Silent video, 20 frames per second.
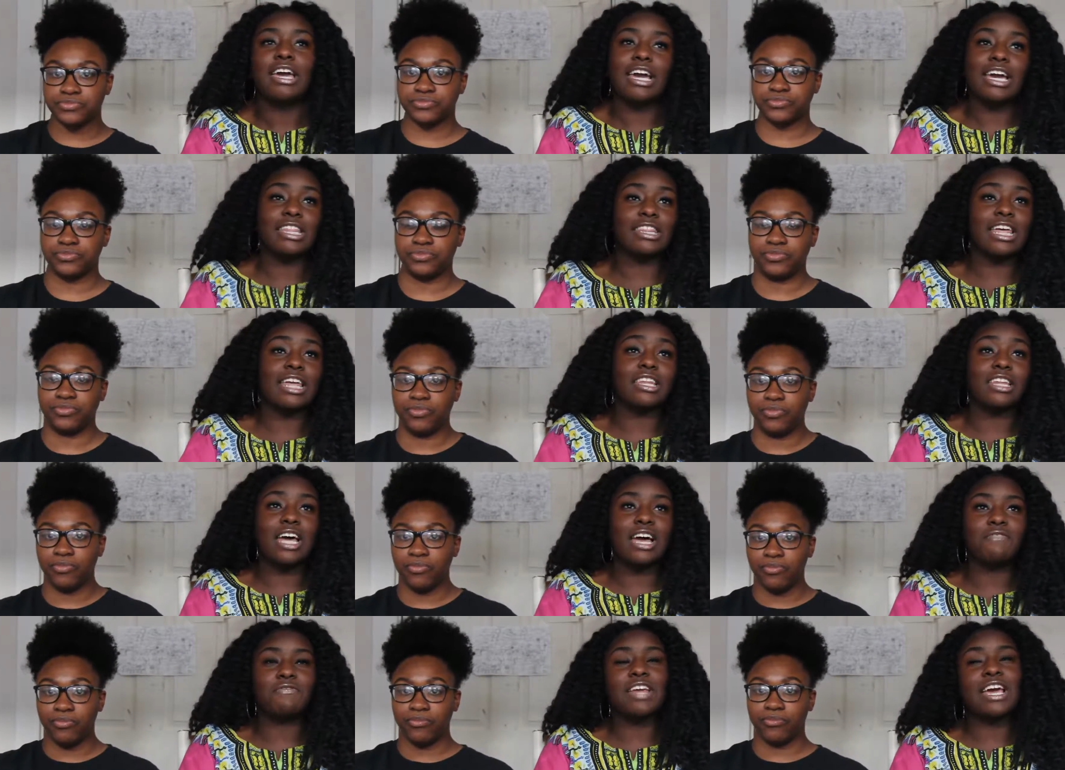Speaker 1: and they
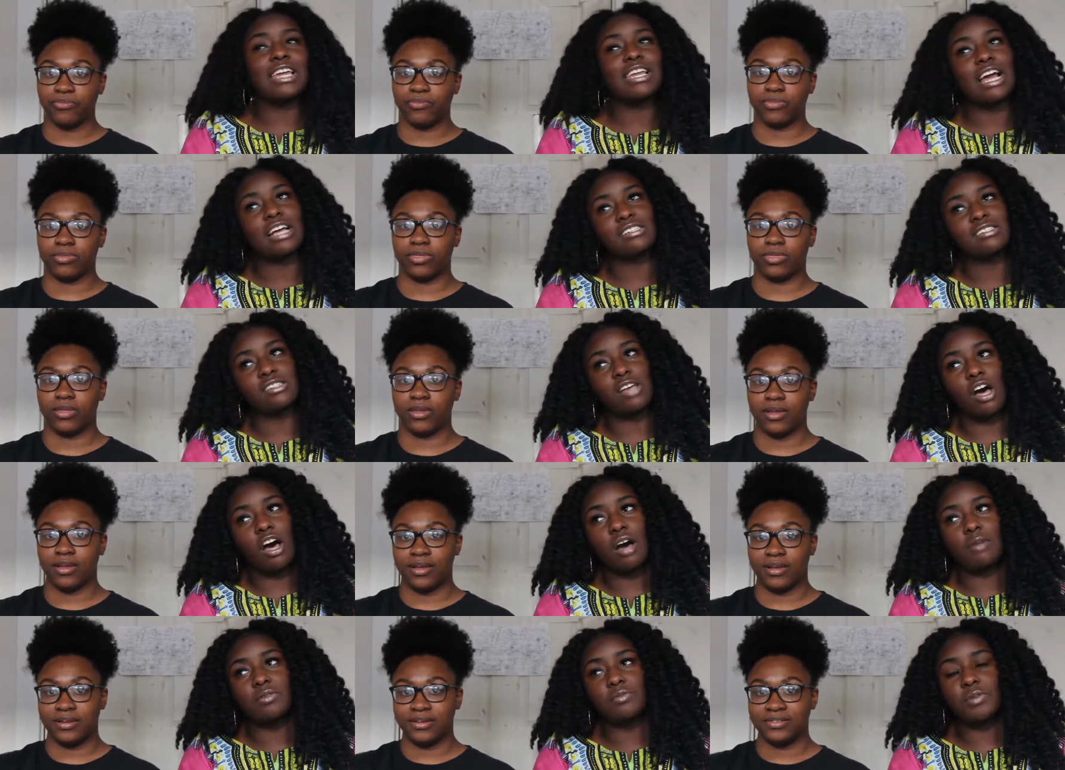left and I
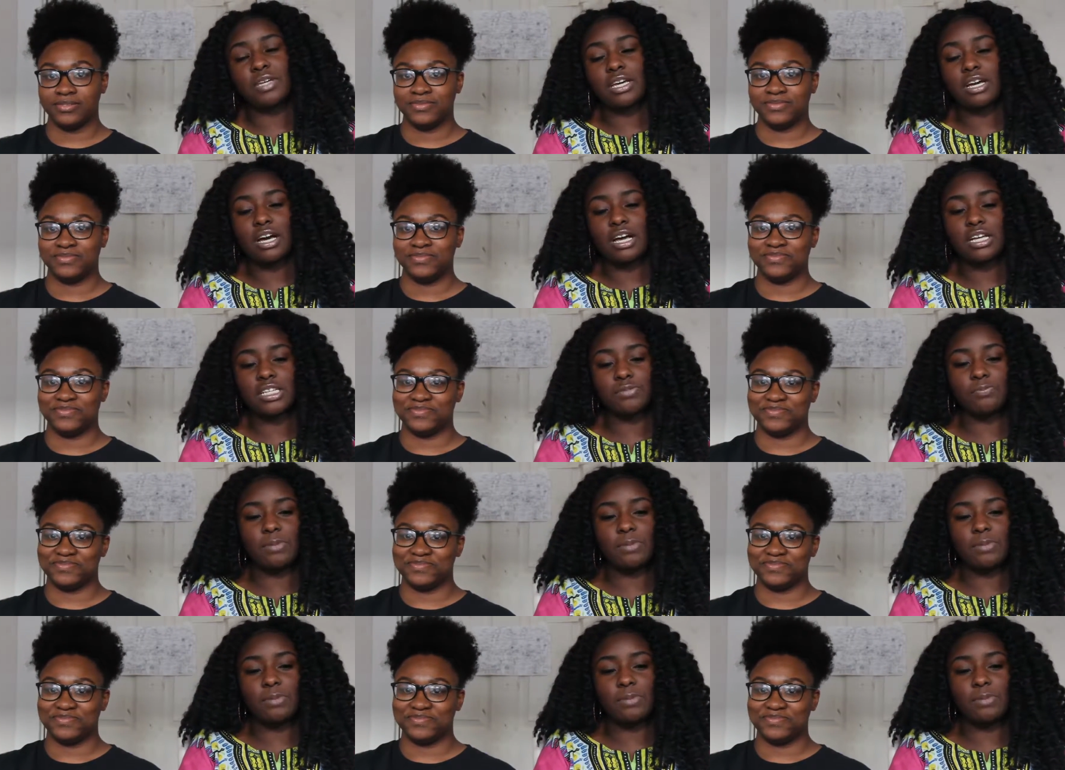sobbed because